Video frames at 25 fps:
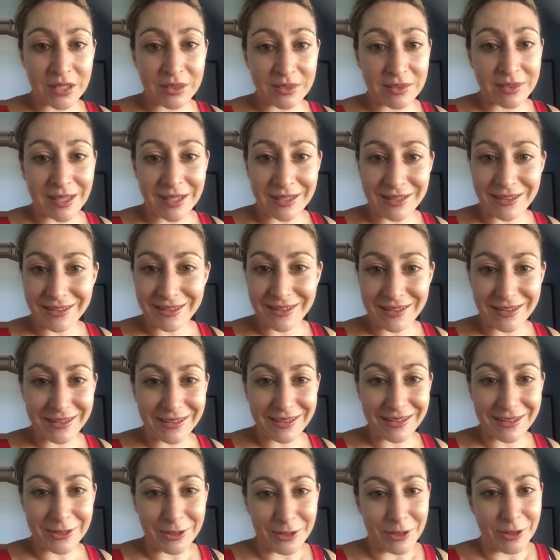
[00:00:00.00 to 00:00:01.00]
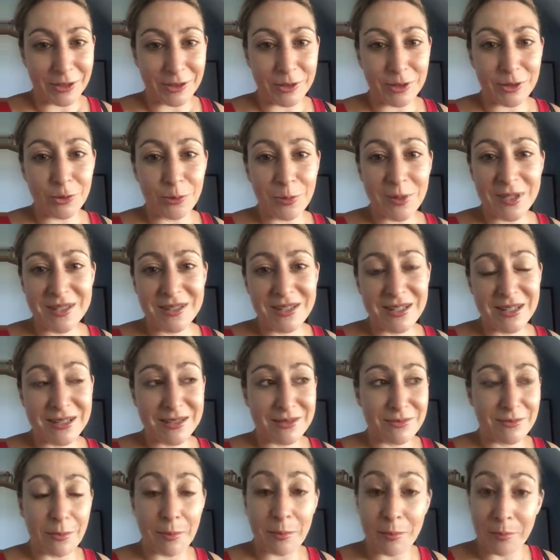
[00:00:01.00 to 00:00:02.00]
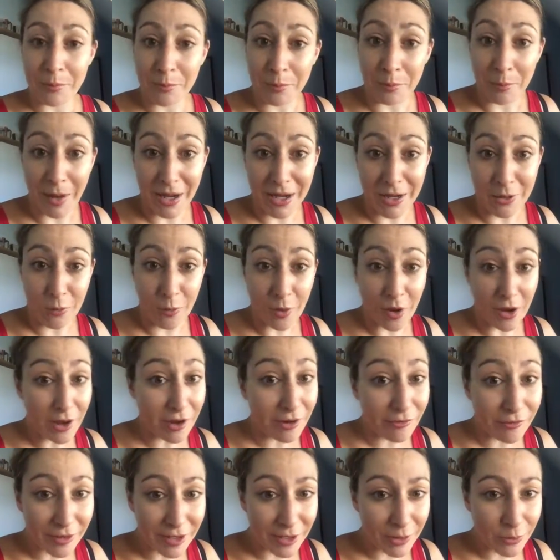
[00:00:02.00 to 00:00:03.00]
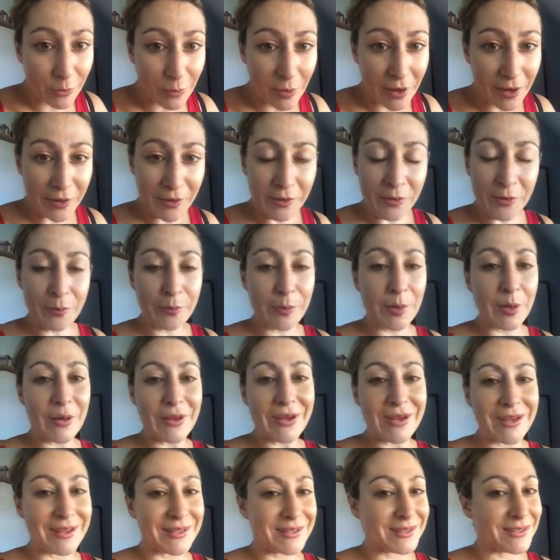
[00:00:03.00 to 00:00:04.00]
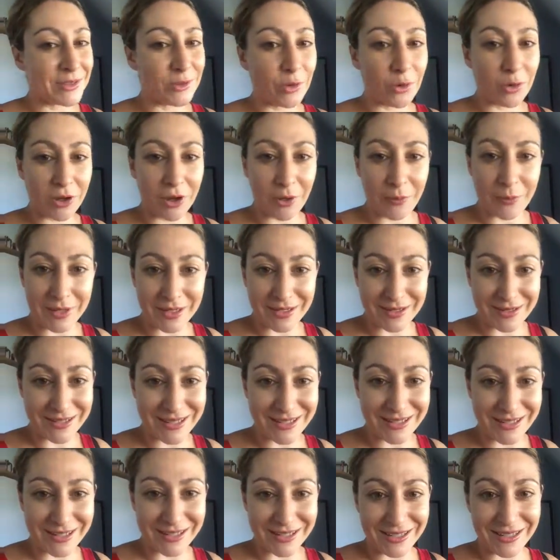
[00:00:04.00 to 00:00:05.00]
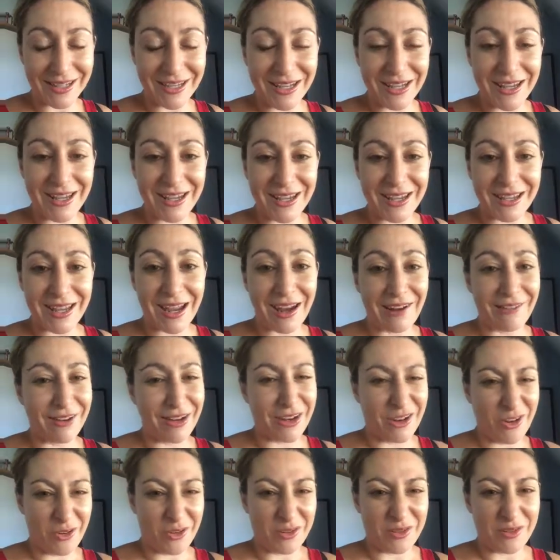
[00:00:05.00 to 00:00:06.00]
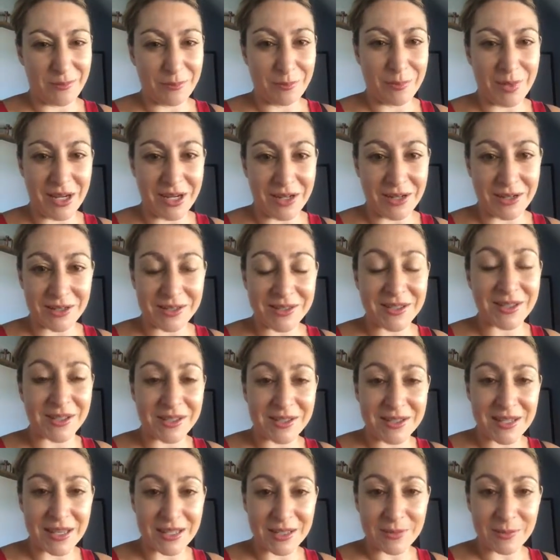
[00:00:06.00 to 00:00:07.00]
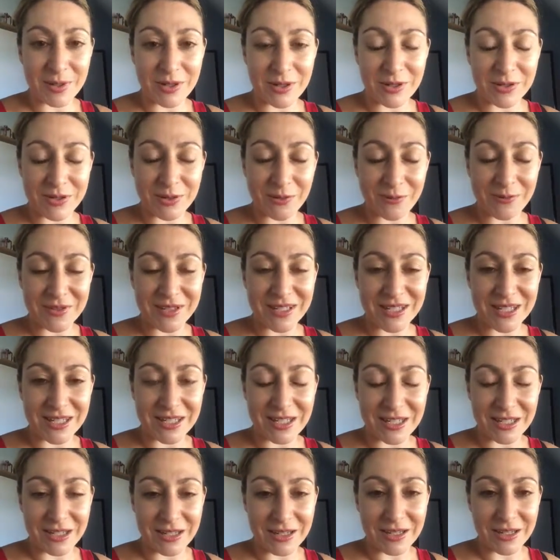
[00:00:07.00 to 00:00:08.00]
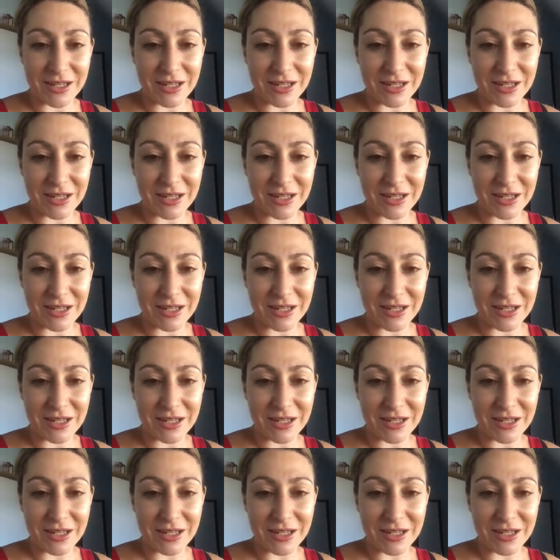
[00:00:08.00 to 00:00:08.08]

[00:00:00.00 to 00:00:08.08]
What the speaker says: then your business may work for a little while, but it's not going to carry on being a success, because obviously